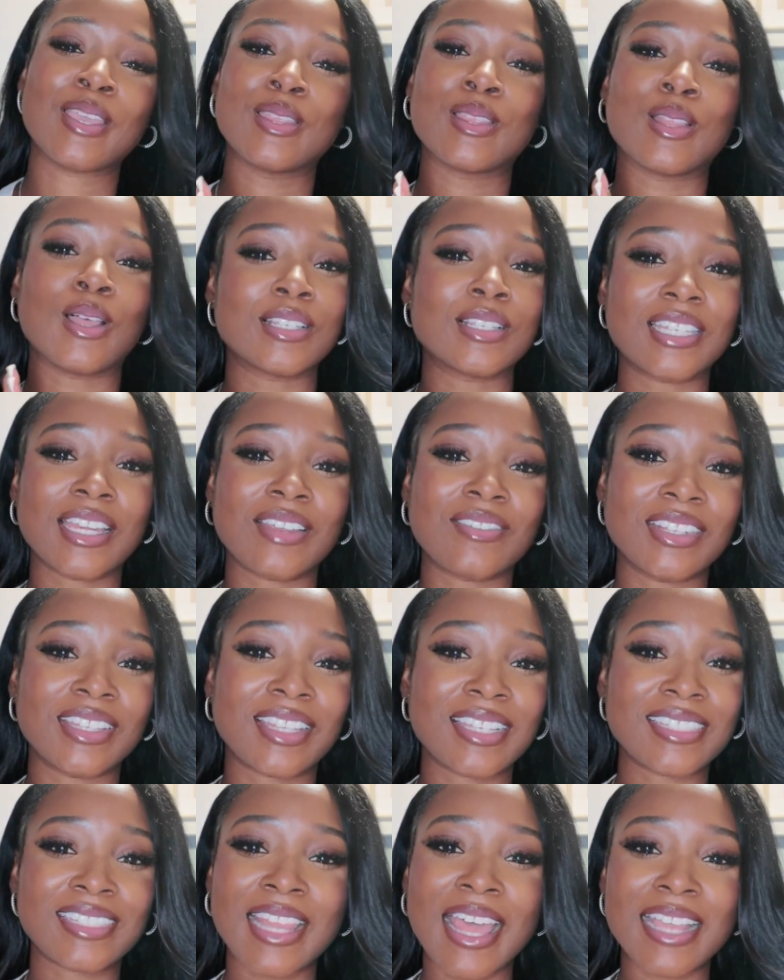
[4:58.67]
Longevity,
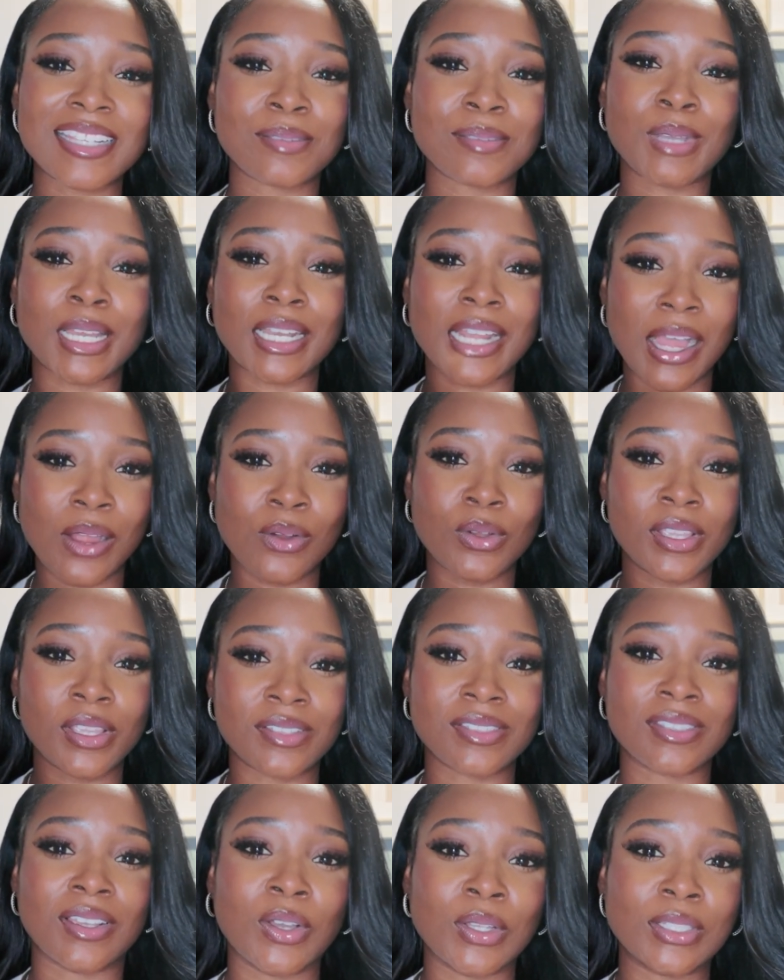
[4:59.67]
this lasts about an
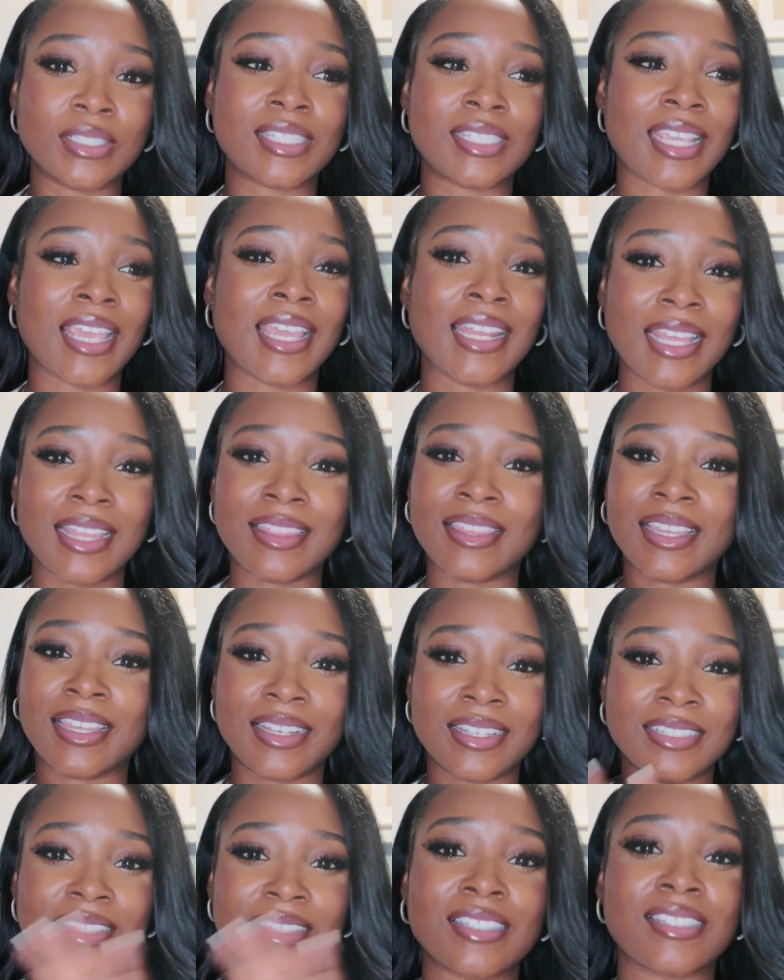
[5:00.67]
hour on skin and then
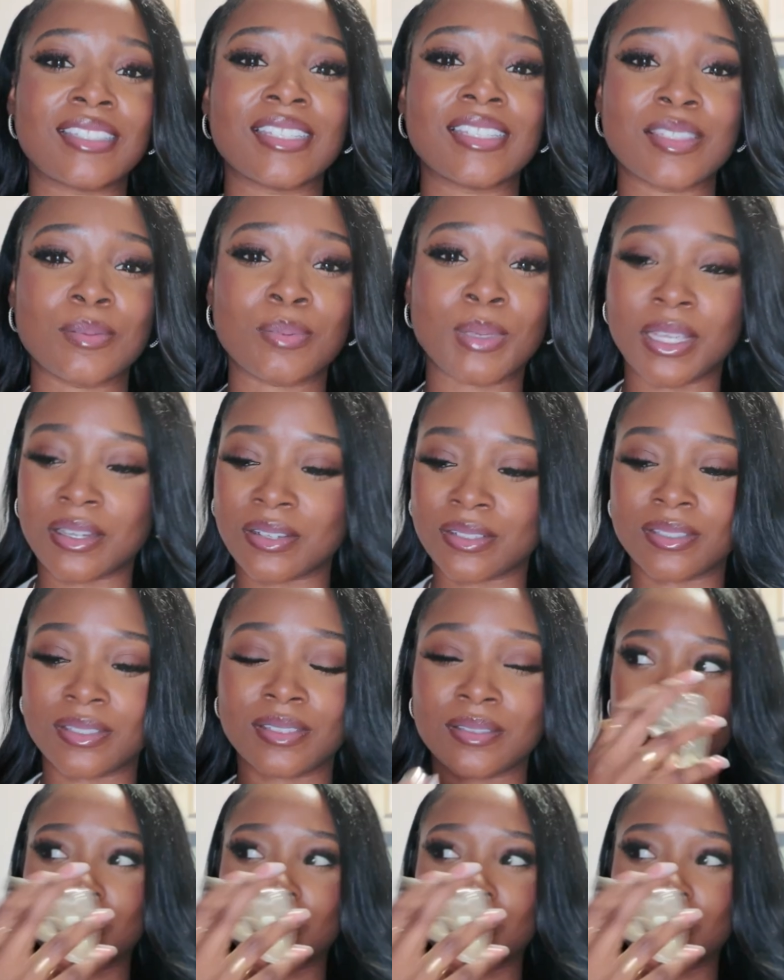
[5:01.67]
it disappears.